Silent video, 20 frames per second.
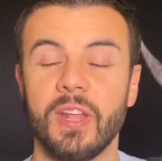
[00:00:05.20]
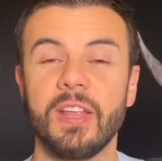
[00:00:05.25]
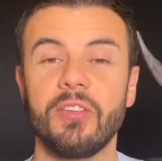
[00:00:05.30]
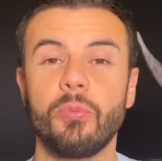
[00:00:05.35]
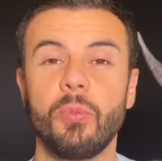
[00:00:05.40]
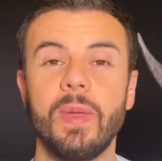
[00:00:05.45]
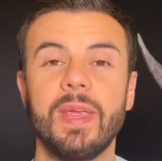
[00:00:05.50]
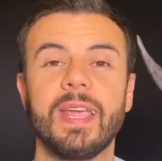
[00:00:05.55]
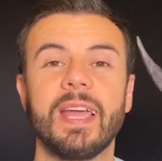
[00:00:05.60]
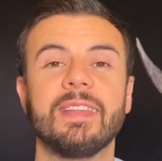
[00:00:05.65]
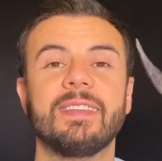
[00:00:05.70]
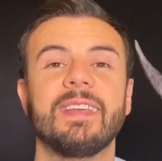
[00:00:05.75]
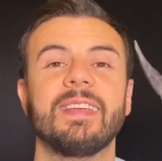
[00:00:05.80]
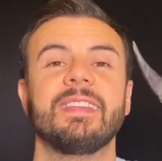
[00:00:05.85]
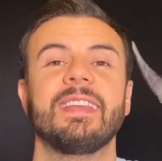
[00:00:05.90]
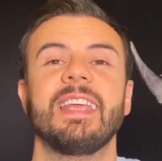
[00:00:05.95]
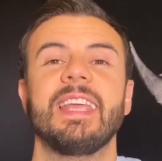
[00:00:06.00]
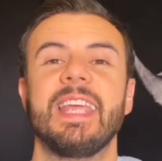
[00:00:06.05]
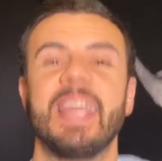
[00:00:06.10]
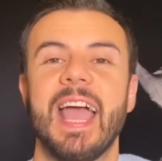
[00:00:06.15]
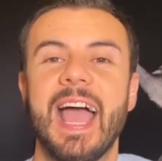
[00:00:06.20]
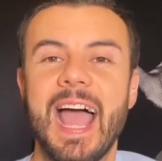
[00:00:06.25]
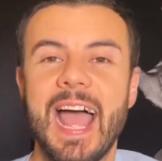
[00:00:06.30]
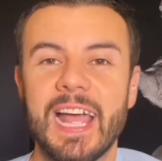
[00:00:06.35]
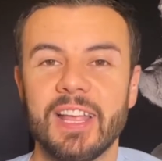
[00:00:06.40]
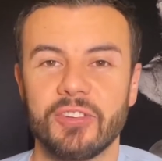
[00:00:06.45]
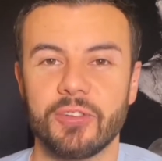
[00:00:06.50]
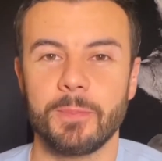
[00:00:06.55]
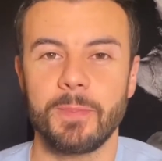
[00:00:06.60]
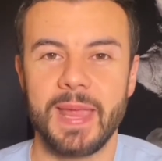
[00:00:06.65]
this week I did a
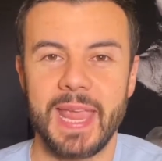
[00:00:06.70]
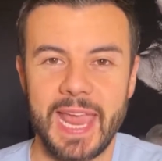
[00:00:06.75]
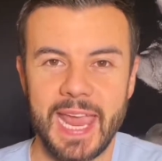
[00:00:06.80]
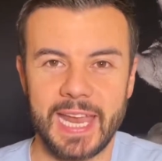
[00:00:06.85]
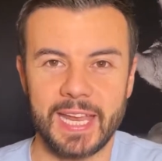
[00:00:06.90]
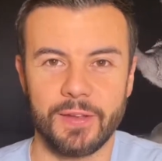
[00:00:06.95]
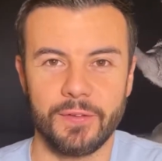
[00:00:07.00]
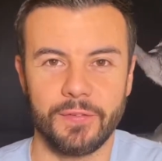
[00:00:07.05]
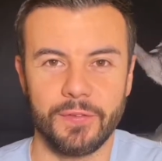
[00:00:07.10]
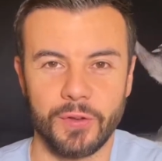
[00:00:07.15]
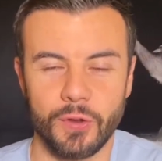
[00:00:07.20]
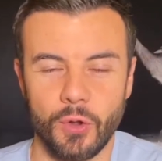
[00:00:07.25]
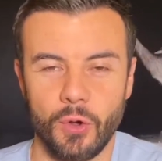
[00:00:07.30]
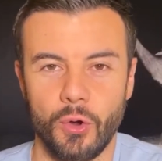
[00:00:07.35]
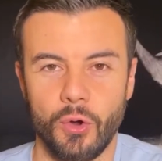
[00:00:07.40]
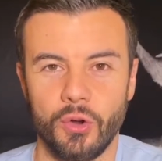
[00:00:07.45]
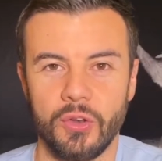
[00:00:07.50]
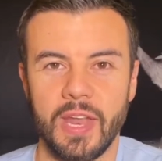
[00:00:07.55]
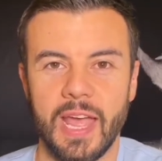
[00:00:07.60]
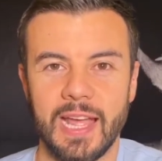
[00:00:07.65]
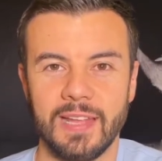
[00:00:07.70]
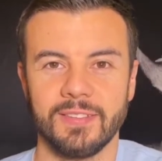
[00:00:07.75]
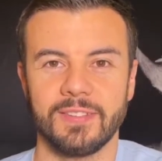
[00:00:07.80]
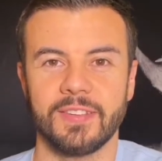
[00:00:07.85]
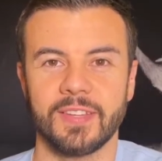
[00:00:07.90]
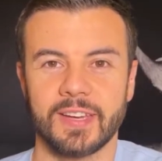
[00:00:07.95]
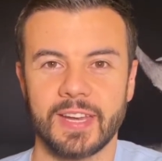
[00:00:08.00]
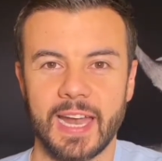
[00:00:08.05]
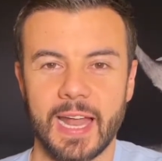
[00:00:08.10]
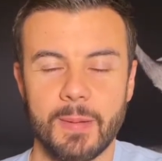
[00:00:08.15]
Ask Me Anything on
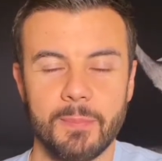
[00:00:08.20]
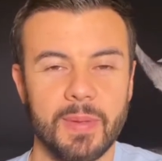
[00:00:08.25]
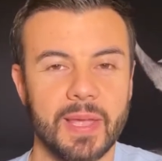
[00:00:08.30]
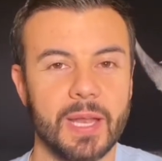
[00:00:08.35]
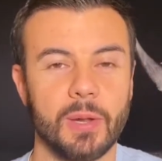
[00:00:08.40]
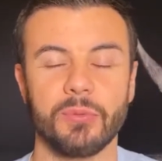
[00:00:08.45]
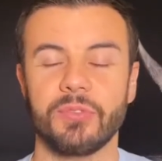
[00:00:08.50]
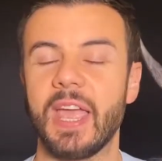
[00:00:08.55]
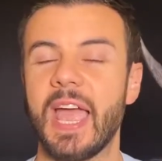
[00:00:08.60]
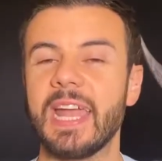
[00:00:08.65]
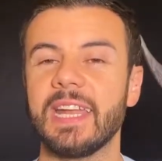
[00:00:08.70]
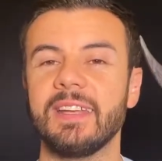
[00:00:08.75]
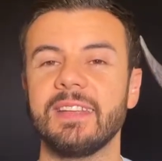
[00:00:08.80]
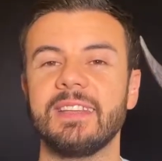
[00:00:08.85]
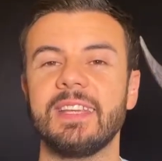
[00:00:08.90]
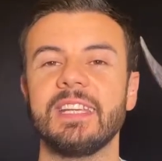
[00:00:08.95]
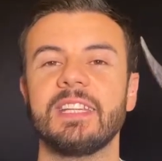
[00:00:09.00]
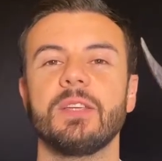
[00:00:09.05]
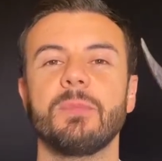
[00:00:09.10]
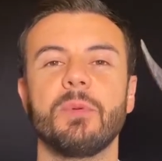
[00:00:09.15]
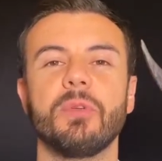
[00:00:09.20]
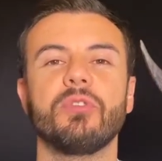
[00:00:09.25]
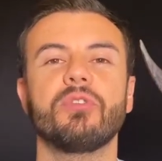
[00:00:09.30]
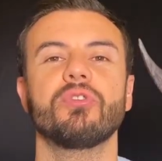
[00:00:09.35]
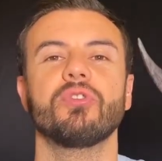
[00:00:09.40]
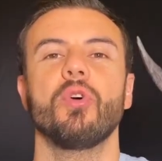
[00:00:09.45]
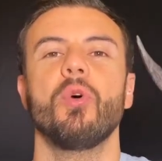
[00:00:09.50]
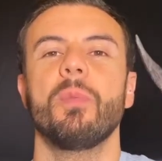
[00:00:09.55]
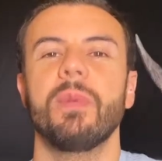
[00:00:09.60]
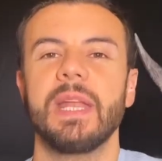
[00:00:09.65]
Instagram and I was inundated with
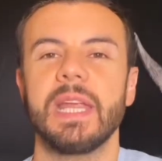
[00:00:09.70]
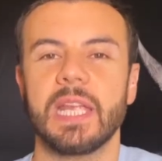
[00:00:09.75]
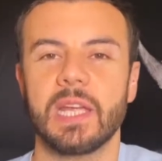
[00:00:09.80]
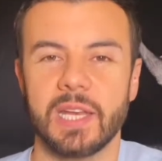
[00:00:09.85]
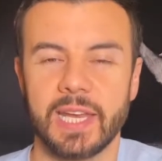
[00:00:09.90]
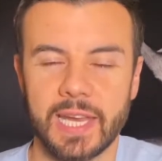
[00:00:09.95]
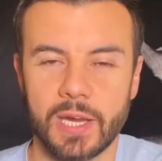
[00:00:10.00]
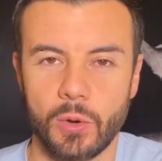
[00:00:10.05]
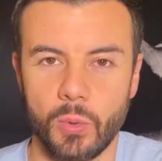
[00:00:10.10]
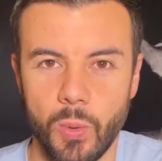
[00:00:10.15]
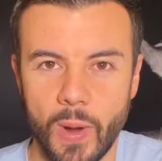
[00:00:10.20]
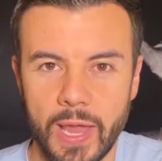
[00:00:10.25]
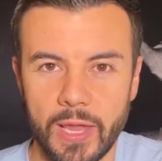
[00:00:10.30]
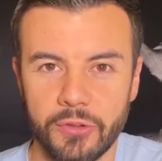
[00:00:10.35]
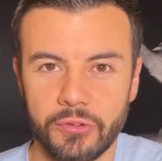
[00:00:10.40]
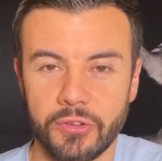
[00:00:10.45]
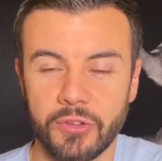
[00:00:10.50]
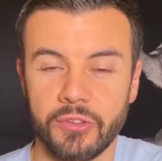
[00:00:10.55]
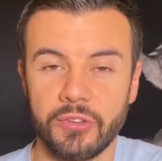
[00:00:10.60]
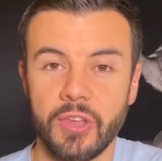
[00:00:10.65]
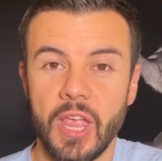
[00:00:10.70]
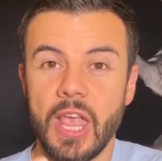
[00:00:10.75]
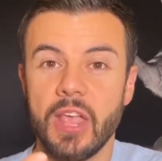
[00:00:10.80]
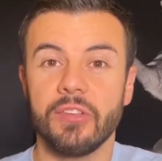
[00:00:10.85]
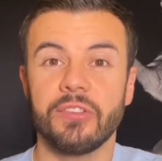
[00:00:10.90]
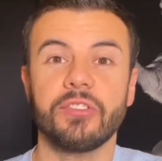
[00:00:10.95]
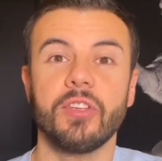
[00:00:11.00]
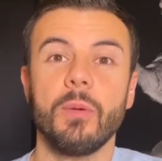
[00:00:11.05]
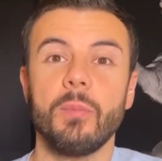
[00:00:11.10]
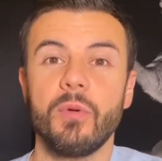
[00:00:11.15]
so many great questions,
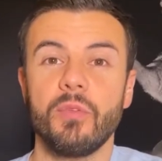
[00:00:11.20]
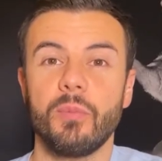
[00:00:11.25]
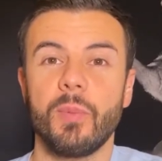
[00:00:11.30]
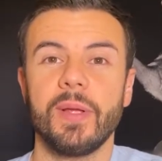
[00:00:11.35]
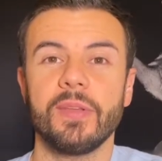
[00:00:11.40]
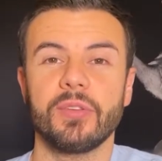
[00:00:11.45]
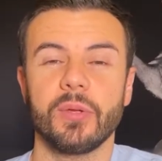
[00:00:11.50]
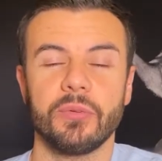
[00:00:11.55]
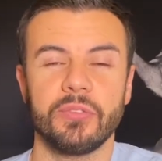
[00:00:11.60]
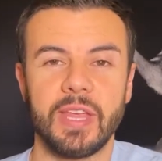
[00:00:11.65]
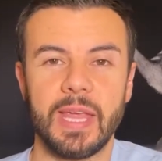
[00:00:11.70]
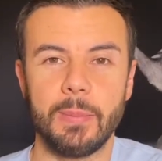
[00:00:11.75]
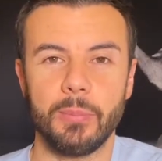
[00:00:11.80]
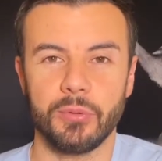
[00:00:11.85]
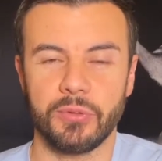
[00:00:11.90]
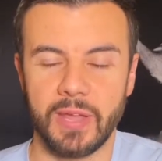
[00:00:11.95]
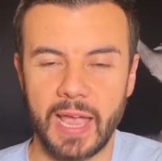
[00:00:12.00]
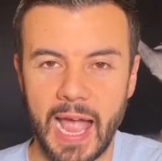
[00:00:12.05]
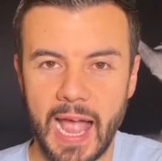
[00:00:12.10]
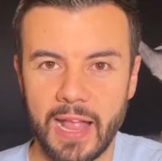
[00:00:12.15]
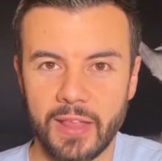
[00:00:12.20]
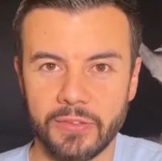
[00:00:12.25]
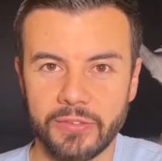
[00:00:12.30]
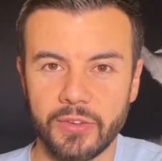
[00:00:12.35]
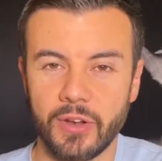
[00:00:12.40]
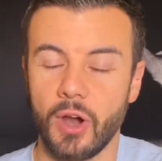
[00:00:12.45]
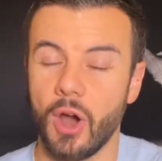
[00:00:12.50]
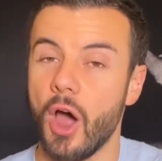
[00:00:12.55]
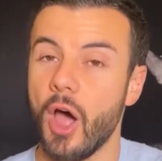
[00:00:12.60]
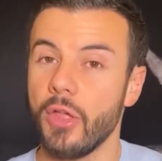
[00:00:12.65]
some of which I was able to
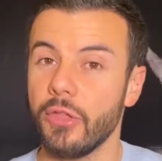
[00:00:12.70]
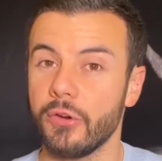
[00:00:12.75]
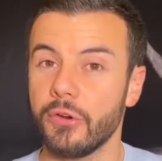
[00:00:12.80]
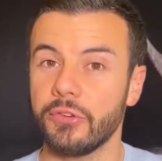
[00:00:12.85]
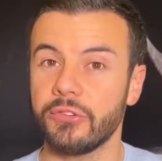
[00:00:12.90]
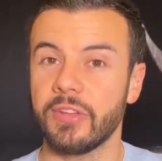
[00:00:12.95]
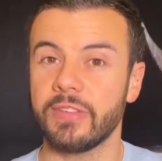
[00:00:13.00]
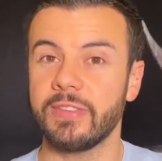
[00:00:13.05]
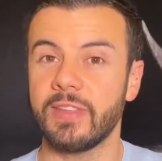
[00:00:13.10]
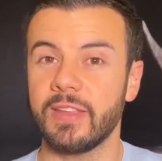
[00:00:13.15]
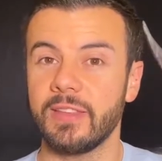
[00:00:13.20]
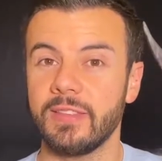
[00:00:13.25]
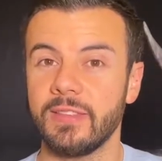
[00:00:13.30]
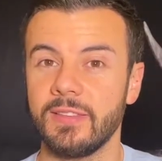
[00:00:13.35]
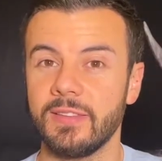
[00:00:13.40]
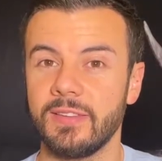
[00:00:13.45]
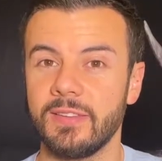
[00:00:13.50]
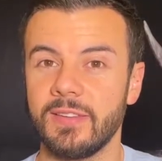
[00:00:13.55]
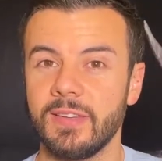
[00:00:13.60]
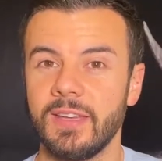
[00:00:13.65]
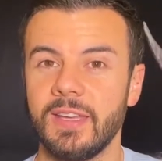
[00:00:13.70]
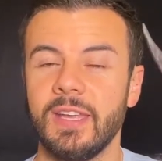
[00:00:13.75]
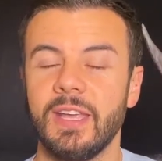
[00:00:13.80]
answer, others I didn't